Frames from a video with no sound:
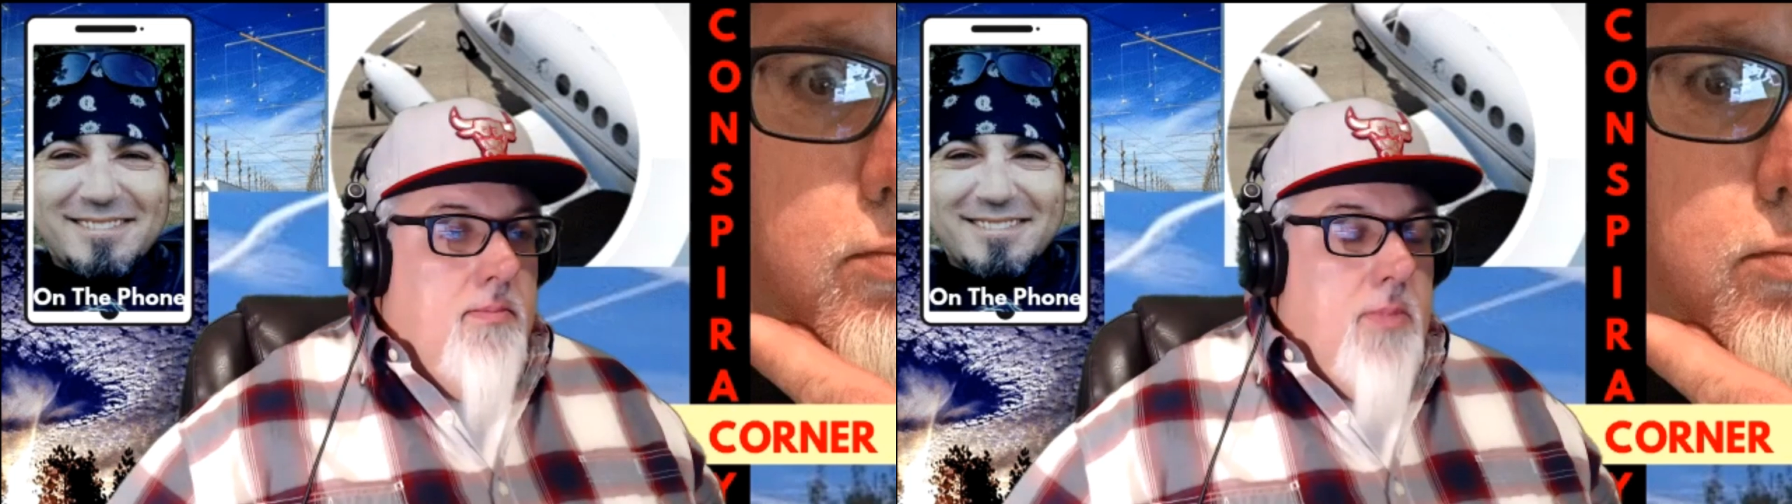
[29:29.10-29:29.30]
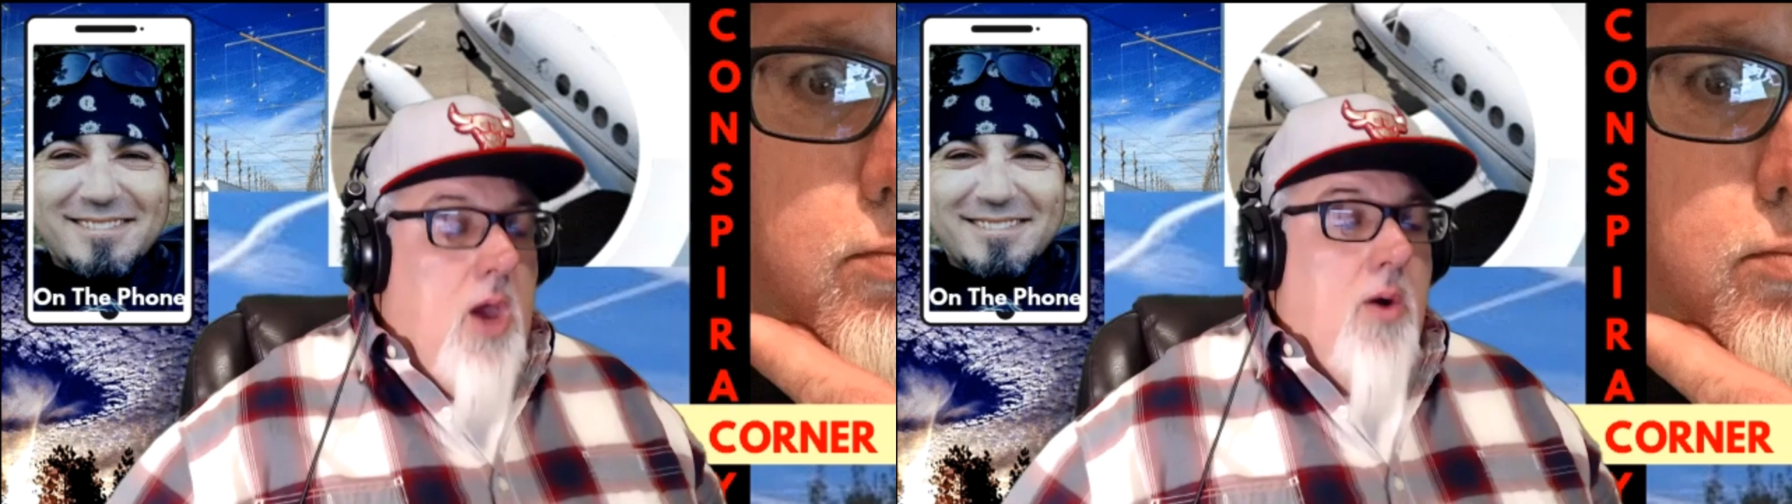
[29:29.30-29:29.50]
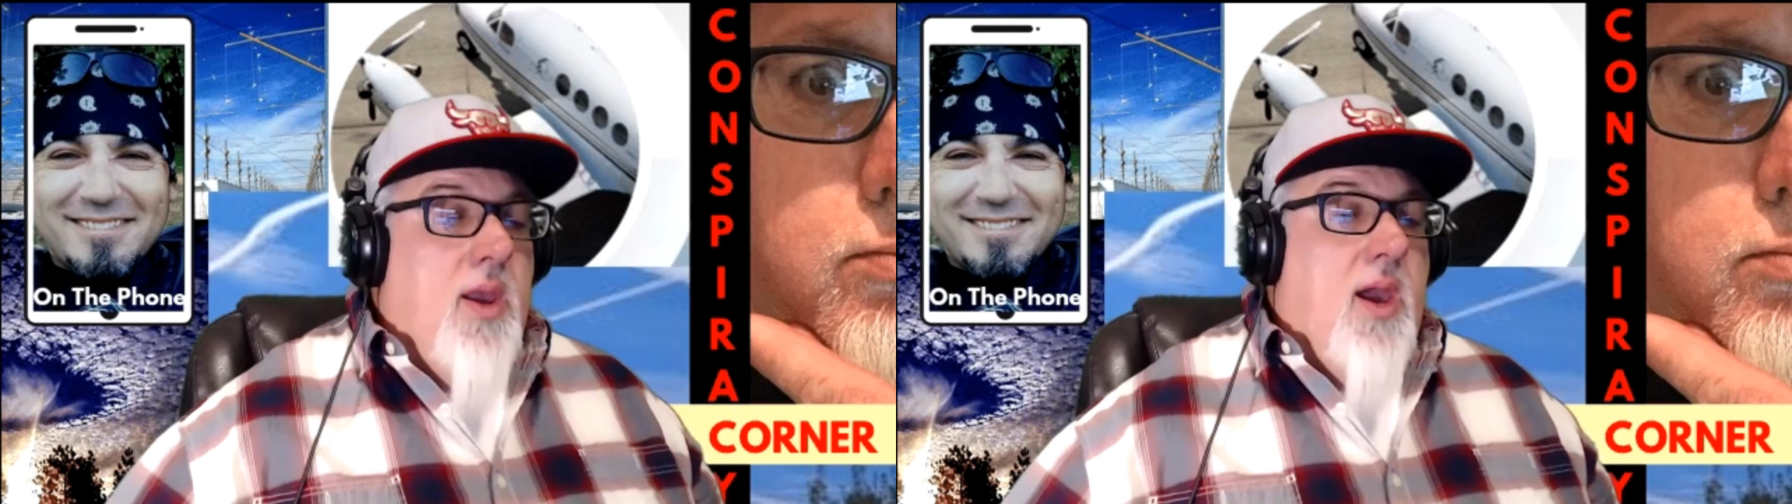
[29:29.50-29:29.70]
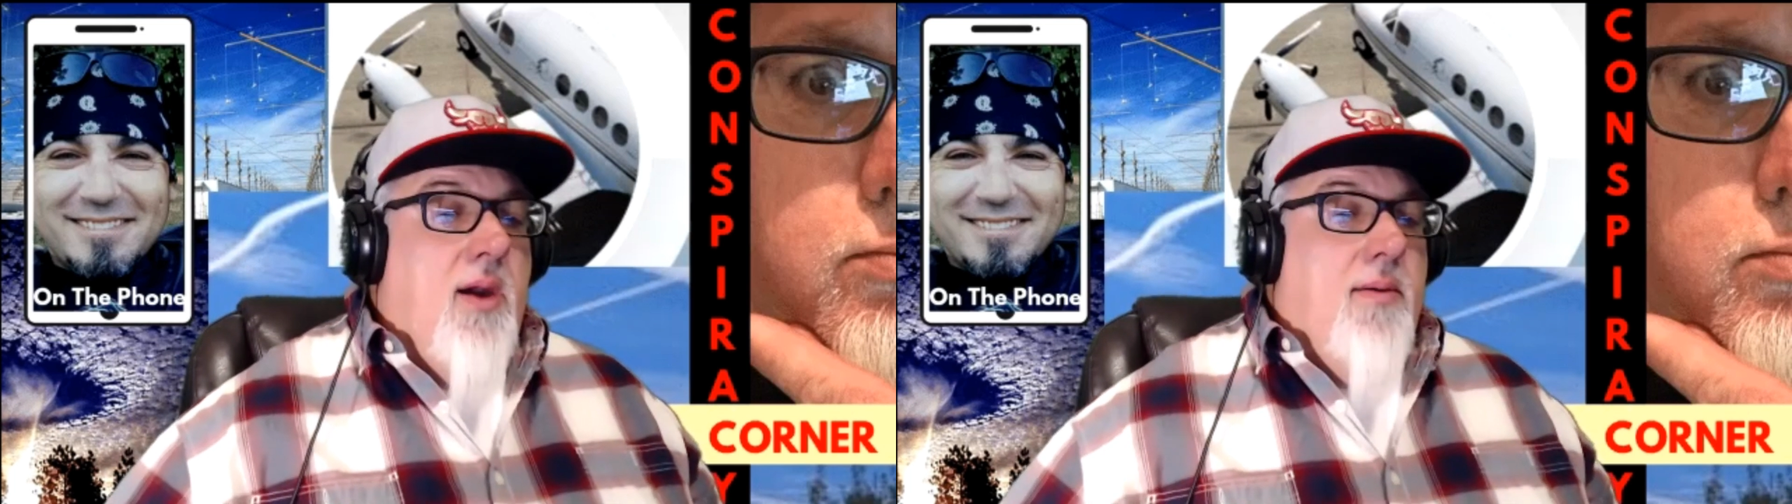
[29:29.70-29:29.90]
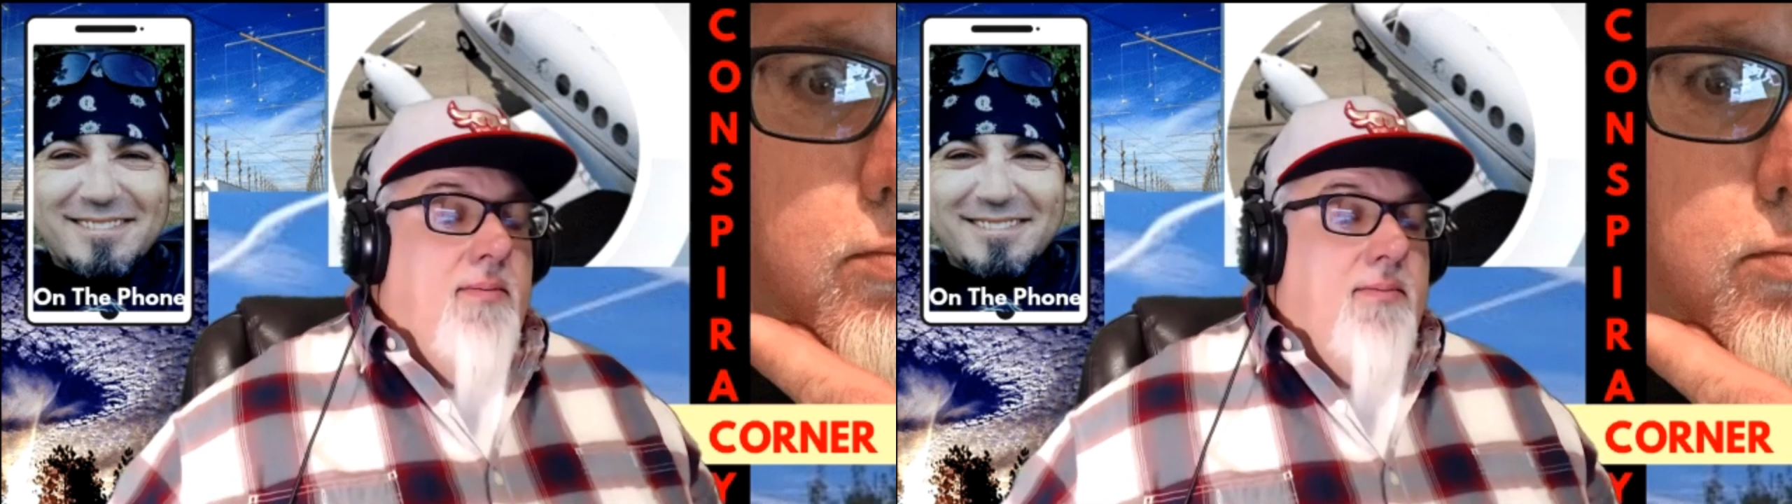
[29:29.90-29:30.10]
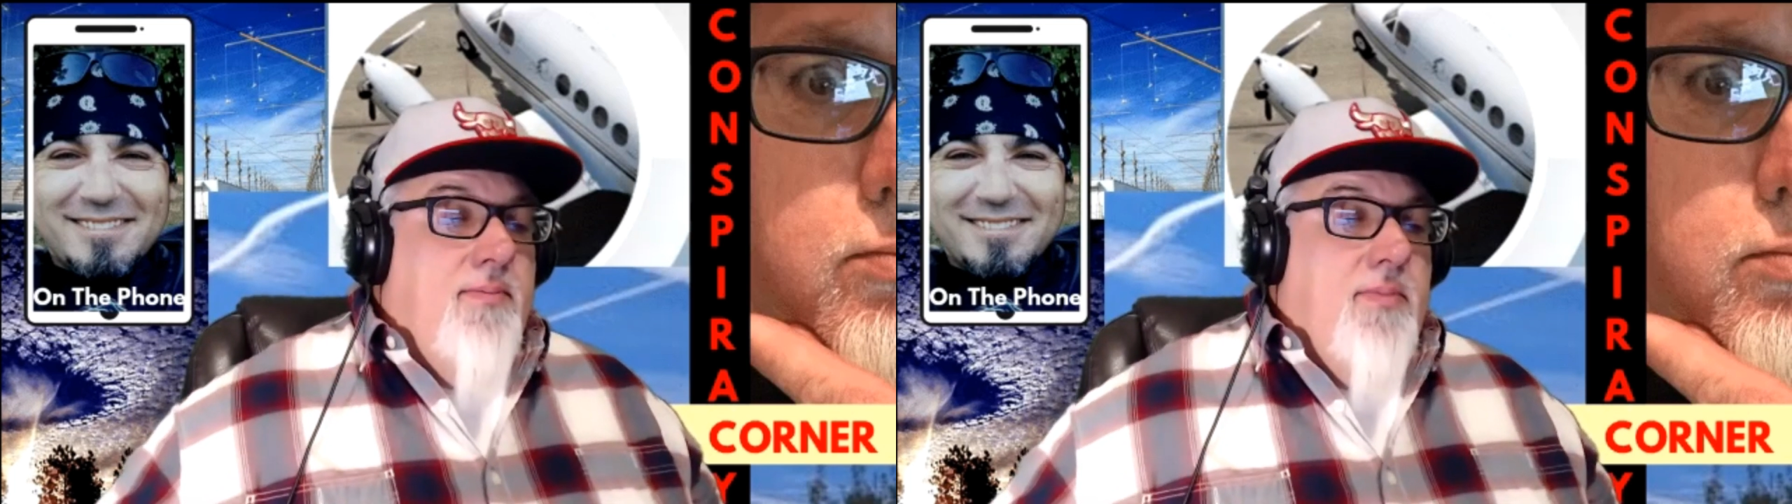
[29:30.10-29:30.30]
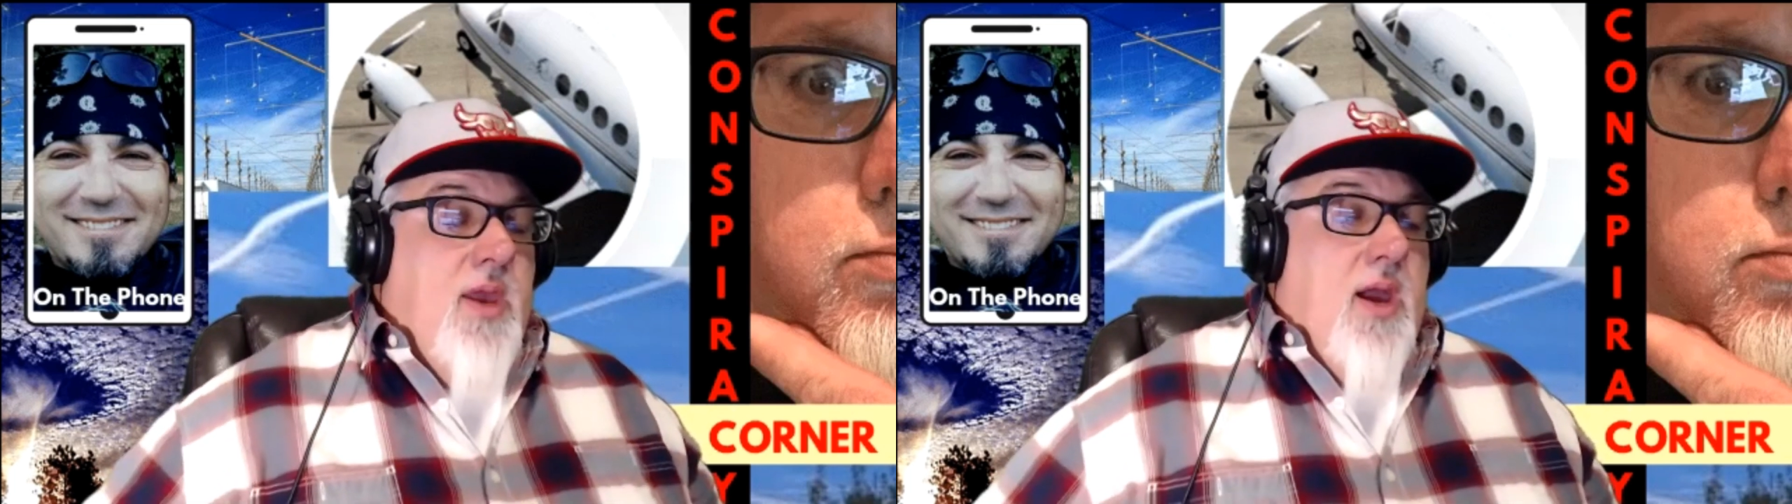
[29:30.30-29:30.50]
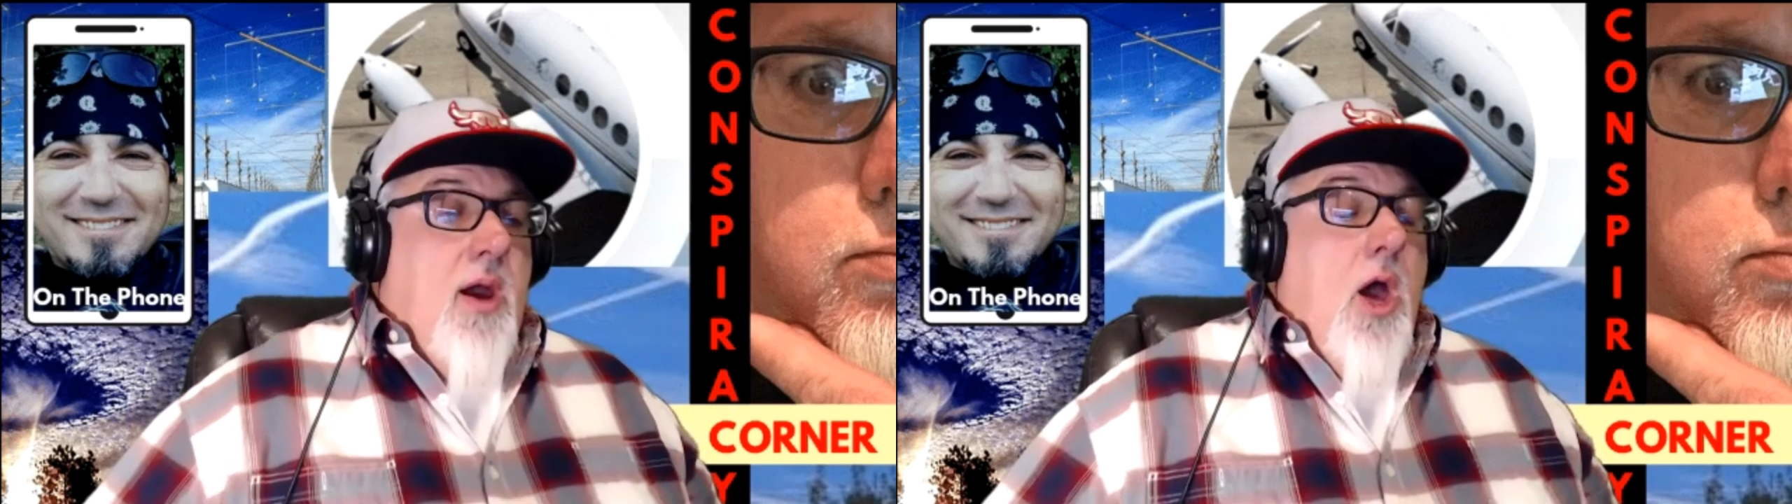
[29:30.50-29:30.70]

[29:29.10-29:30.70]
Oh yeah. Yeah.